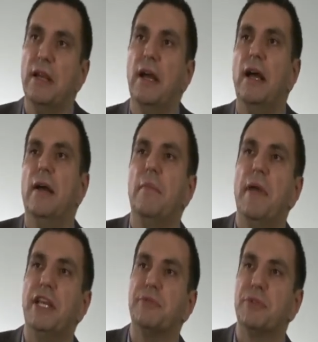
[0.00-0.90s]

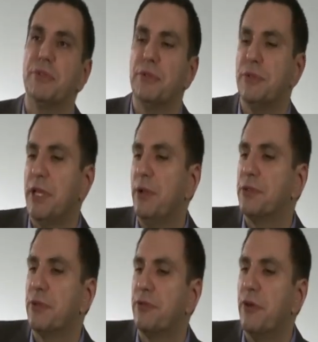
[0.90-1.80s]
management tools, and
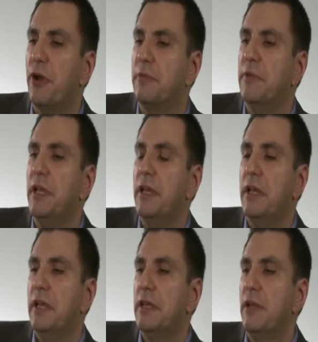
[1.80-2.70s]
also from
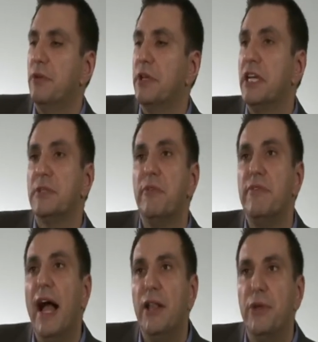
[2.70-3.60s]
the customer
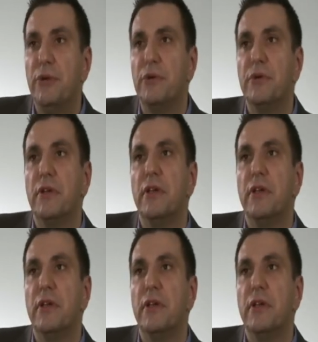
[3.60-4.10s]
value